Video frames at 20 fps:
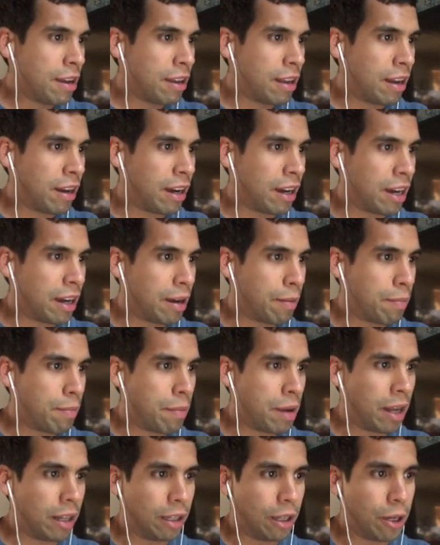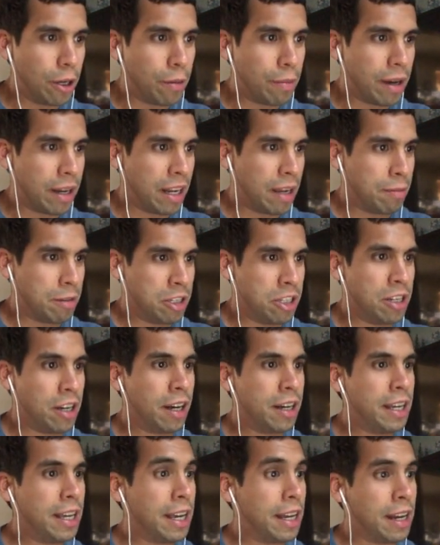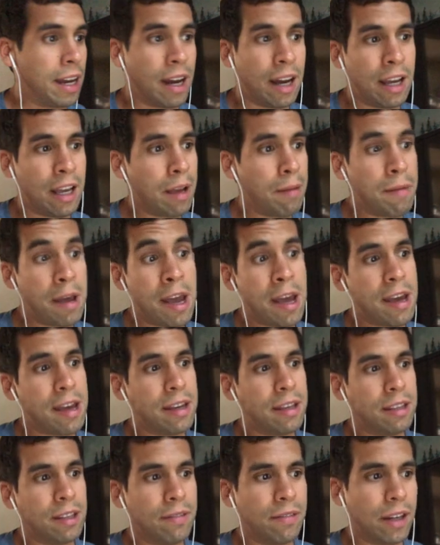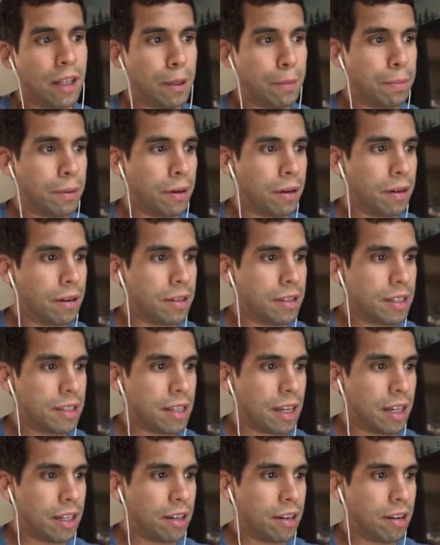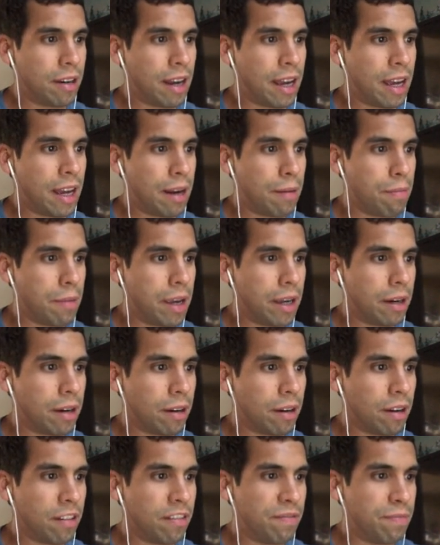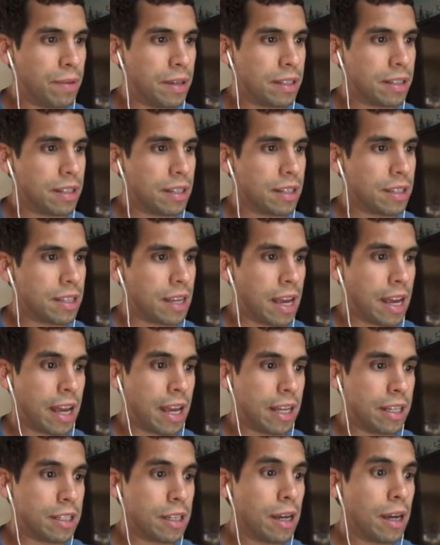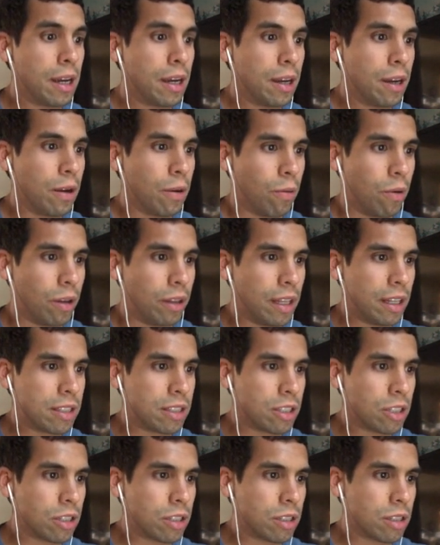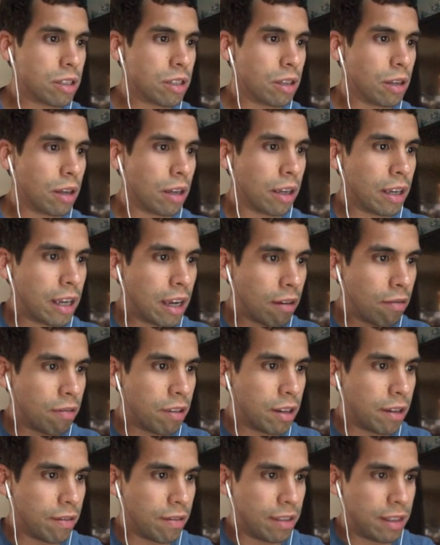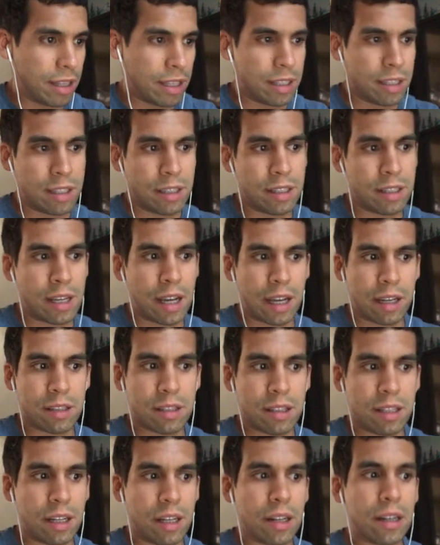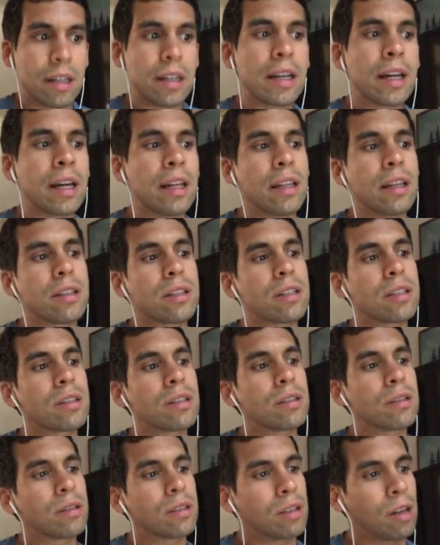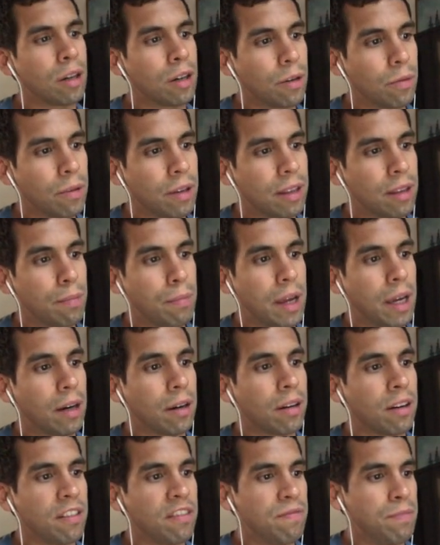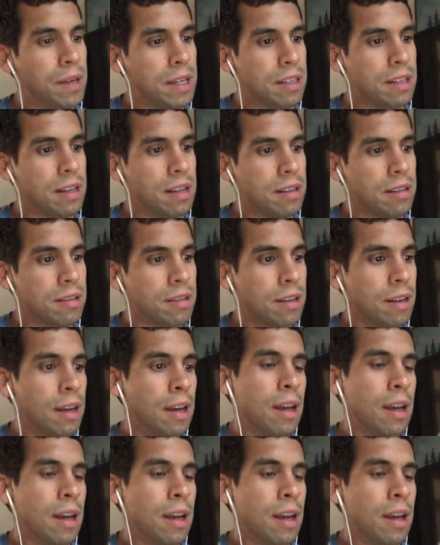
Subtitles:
Hello, my name is Johnny, and I am a developer, designer, and maker of business. And, well, let's just get rid of this text here and let's just start with maker of business.